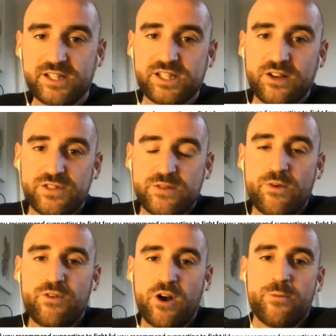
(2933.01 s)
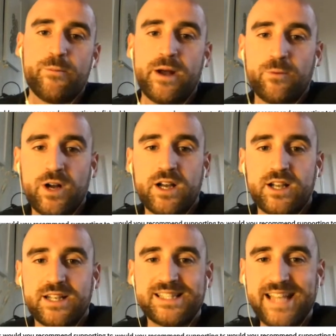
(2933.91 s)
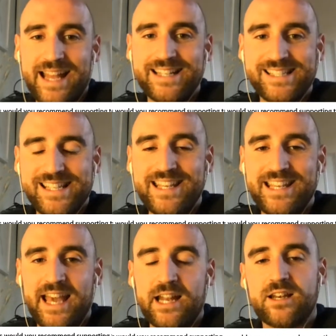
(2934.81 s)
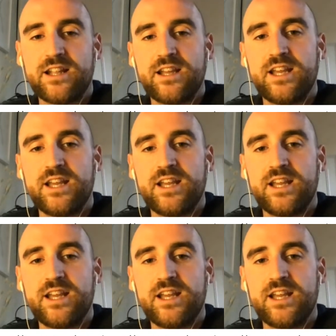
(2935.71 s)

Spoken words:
Conservative Environment Network, CEN, C-E-N,